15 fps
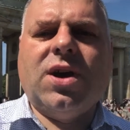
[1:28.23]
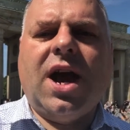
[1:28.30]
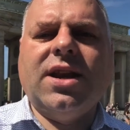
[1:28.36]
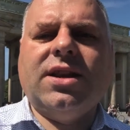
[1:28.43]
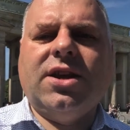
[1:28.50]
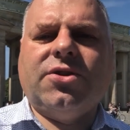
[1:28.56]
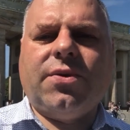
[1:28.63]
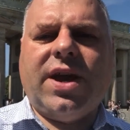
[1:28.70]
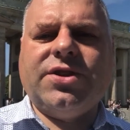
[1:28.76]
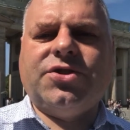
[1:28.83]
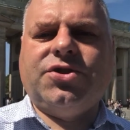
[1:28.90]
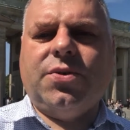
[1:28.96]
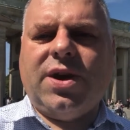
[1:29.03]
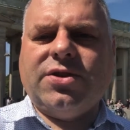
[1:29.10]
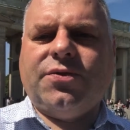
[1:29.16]
kindly agreed
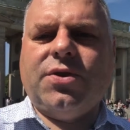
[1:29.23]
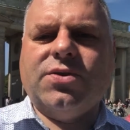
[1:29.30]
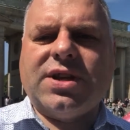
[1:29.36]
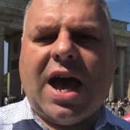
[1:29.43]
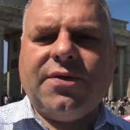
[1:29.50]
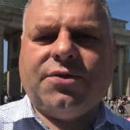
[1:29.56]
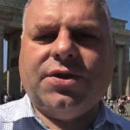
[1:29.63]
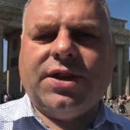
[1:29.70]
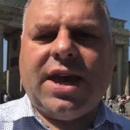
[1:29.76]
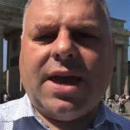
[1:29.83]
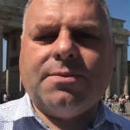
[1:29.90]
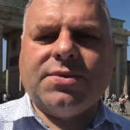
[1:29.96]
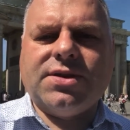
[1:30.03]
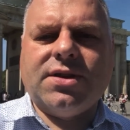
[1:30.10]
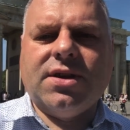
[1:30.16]
to do interviews after the
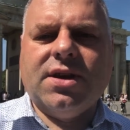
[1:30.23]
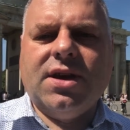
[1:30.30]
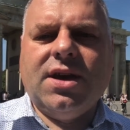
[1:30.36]
games.